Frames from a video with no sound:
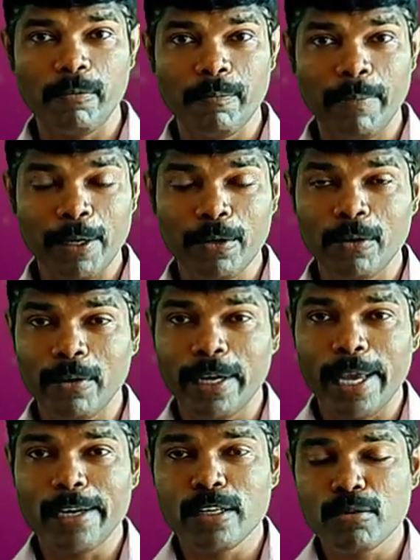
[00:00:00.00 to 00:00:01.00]

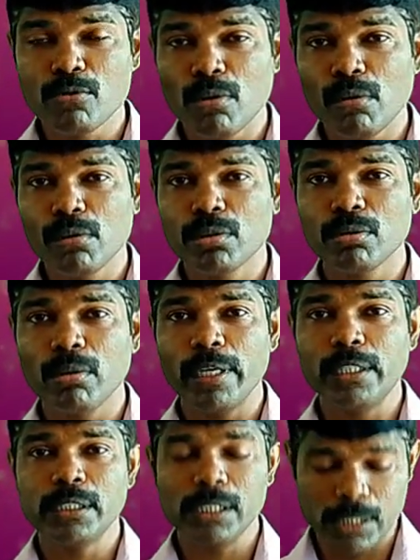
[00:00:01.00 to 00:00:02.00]
microorganisms also
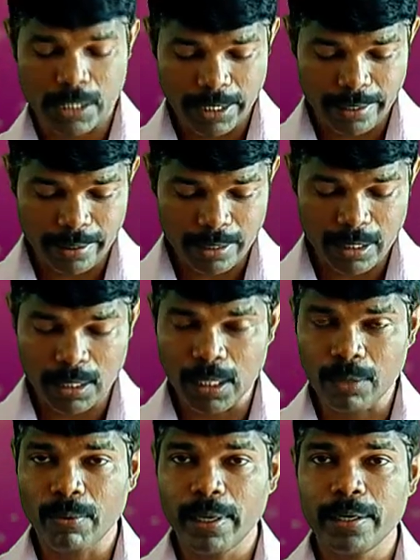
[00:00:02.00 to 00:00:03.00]
exist in the
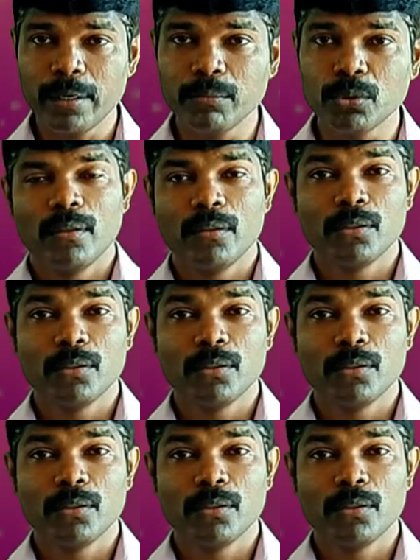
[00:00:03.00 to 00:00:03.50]
aquarium.